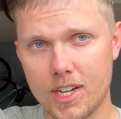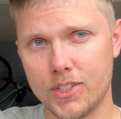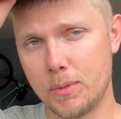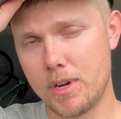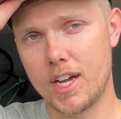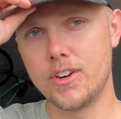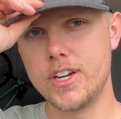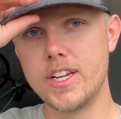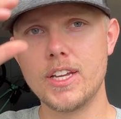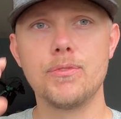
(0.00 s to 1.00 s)
on the
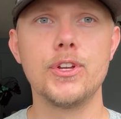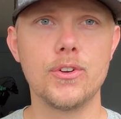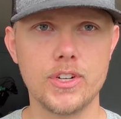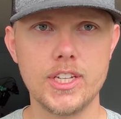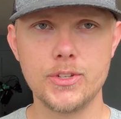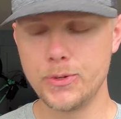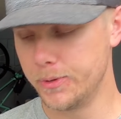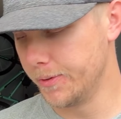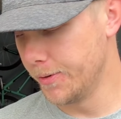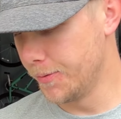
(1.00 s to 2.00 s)
battery if you don't need to.
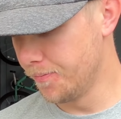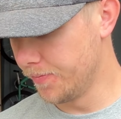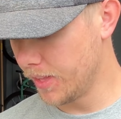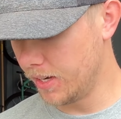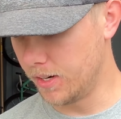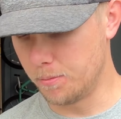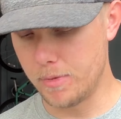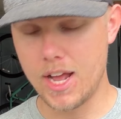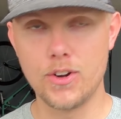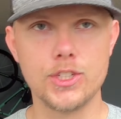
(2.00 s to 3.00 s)

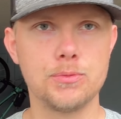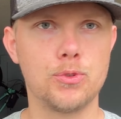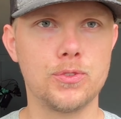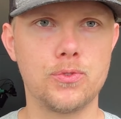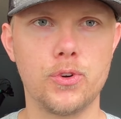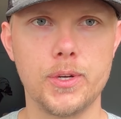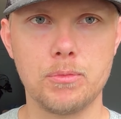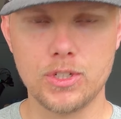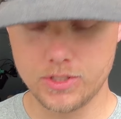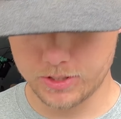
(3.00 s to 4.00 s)
Battery's more for
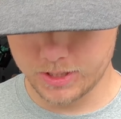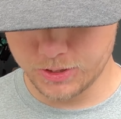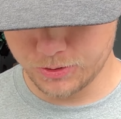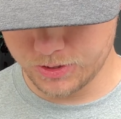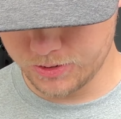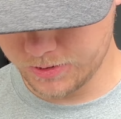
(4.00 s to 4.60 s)
emergency uses.